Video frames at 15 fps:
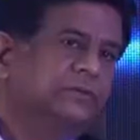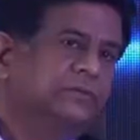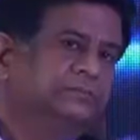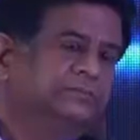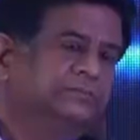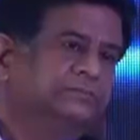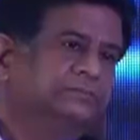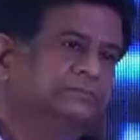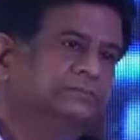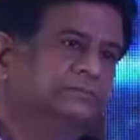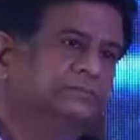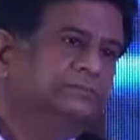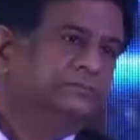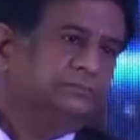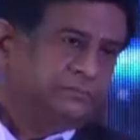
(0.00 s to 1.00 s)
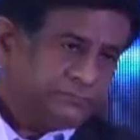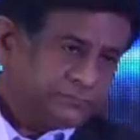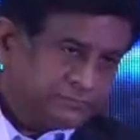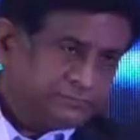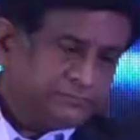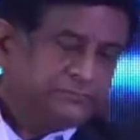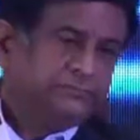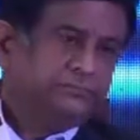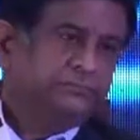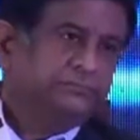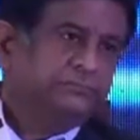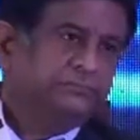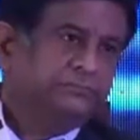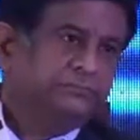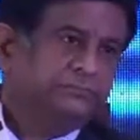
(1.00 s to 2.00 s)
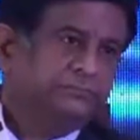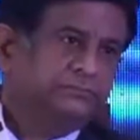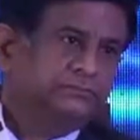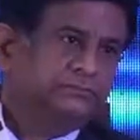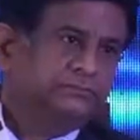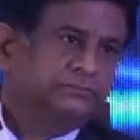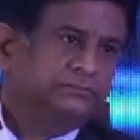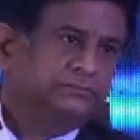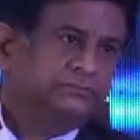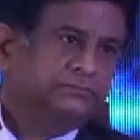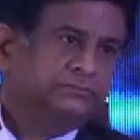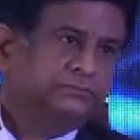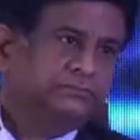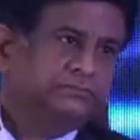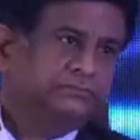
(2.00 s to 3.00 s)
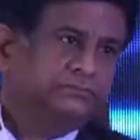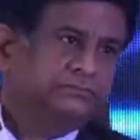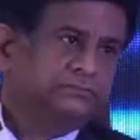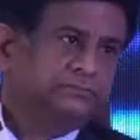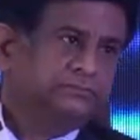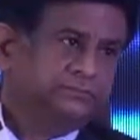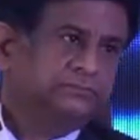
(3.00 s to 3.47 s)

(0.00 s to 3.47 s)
(silent)